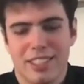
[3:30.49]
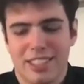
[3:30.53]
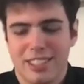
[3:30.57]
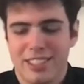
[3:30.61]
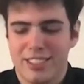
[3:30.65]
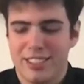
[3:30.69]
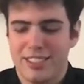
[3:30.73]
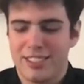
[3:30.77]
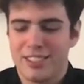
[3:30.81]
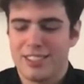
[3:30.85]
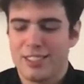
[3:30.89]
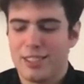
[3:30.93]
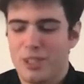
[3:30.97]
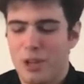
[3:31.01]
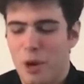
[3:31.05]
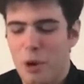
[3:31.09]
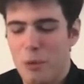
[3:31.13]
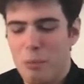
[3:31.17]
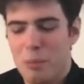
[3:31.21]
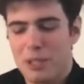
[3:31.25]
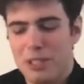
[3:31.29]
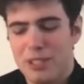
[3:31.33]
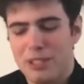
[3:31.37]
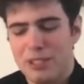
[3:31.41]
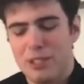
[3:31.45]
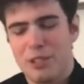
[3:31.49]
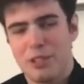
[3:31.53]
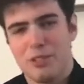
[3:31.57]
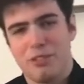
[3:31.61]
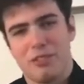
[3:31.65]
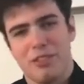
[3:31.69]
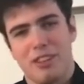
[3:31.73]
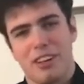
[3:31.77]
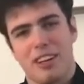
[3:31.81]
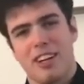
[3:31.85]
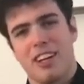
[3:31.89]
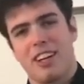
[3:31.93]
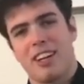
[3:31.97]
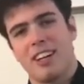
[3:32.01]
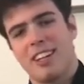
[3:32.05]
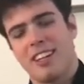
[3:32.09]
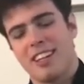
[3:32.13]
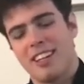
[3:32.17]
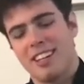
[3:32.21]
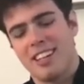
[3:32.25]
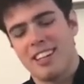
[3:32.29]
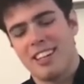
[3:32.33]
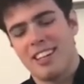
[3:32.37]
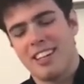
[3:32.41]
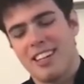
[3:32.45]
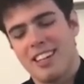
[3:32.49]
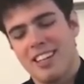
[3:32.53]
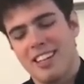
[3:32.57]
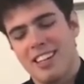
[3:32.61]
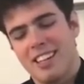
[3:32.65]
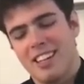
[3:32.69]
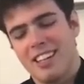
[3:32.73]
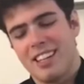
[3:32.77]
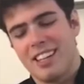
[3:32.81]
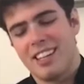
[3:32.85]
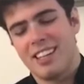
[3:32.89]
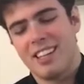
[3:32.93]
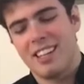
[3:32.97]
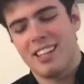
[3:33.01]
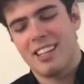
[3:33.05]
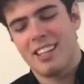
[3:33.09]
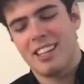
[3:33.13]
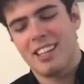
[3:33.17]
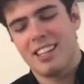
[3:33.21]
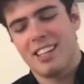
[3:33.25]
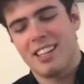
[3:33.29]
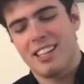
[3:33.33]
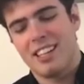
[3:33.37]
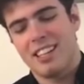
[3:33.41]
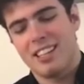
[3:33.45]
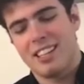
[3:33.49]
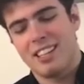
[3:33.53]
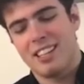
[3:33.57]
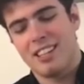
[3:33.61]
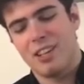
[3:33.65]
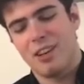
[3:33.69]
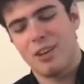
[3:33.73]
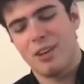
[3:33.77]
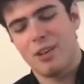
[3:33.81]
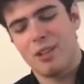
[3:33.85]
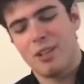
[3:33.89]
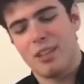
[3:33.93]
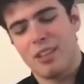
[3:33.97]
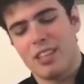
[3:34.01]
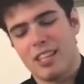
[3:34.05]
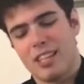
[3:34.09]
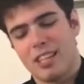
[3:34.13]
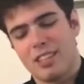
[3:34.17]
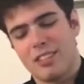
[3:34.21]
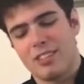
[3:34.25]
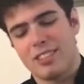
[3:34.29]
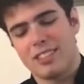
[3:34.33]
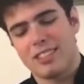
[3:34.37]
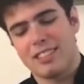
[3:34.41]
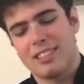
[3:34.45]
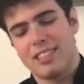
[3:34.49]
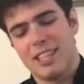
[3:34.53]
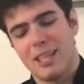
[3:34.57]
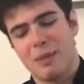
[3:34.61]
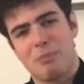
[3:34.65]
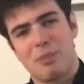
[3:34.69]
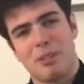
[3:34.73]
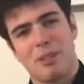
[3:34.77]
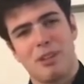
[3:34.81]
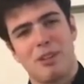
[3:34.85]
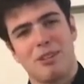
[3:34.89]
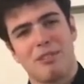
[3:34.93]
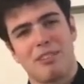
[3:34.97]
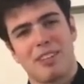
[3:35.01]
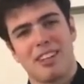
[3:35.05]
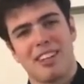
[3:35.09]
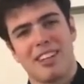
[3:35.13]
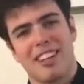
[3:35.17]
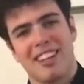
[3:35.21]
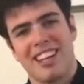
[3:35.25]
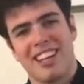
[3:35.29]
as soon as you open it too far, the whole thing just tips over.